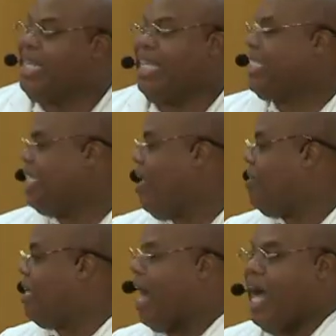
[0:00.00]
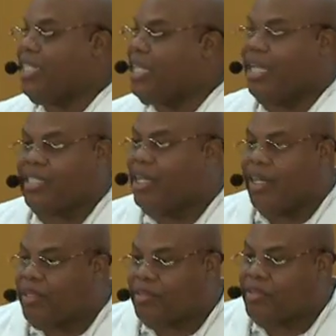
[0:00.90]
This is how God does
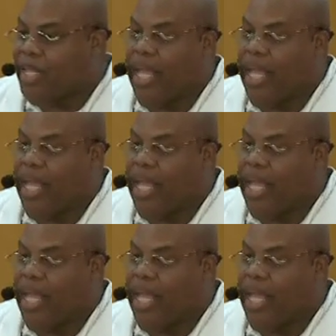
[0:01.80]
us.